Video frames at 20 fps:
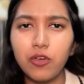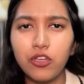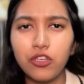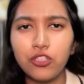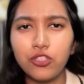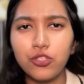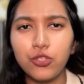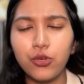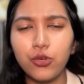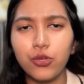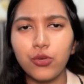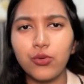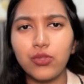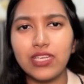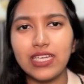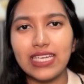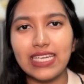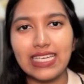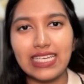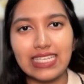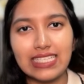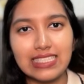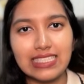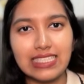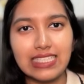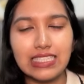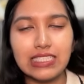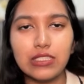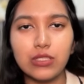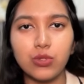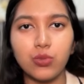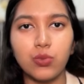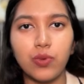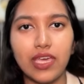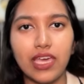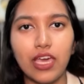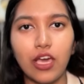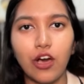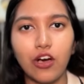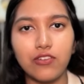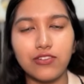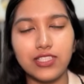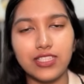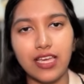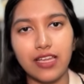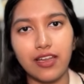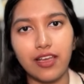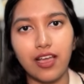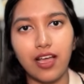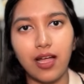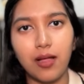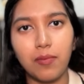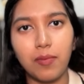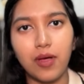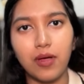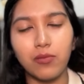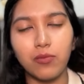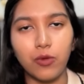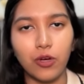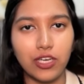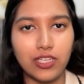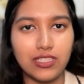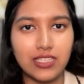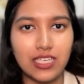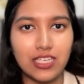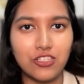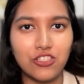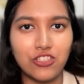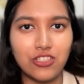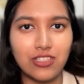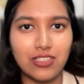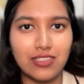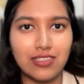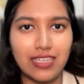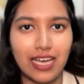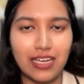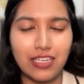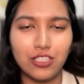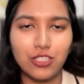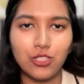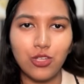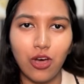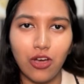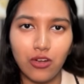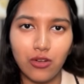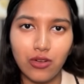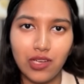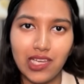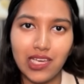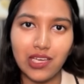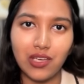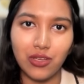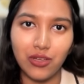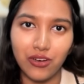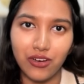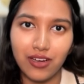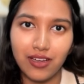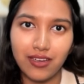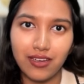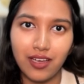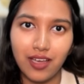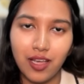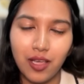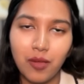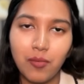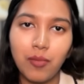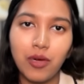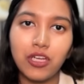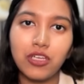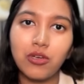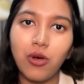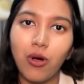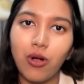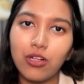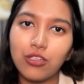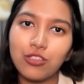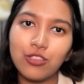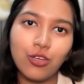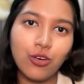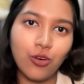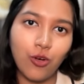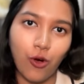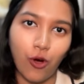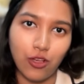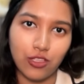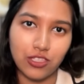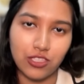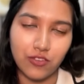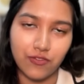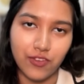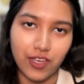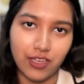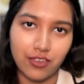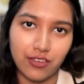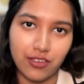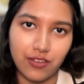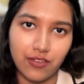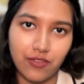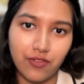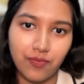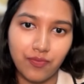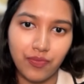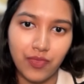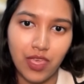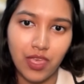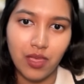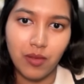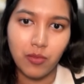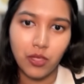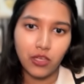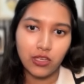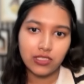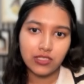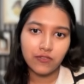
going to show you the easiest way of setting up a voice agent that is not only good, but also cost effective. Because